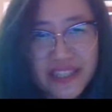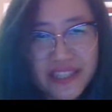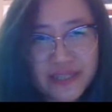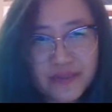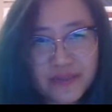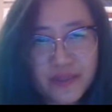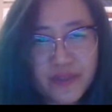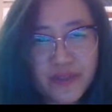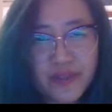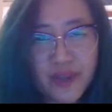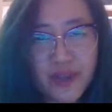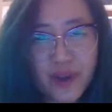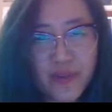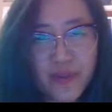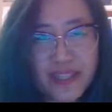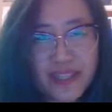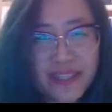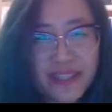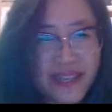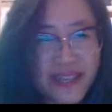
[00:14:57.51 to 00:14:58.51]
That's more of a
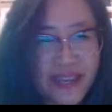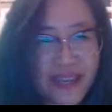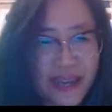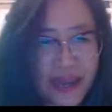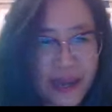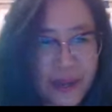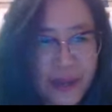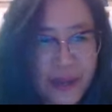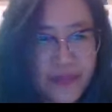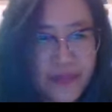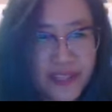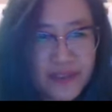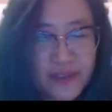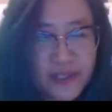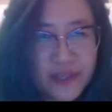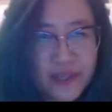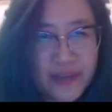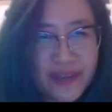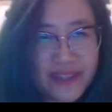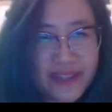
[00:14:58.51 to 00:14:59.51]
comment. Let's
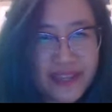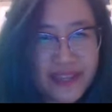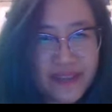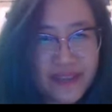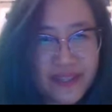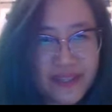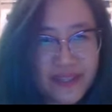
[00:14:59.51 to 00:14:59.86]
talk about that video,